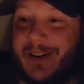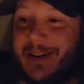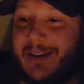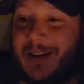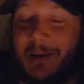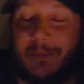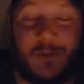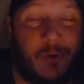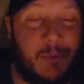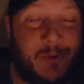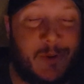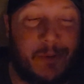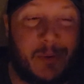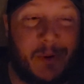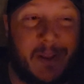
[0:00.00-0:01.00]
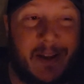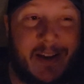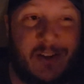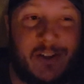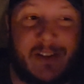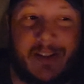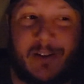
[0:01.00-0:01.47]
and comes home super late,
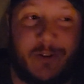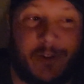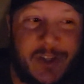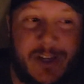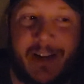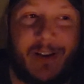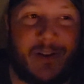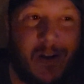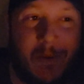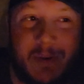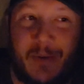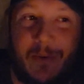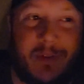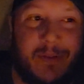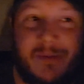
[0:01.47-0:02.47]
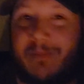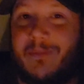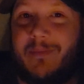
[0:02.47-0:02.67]
and she's like, you're cheating on me with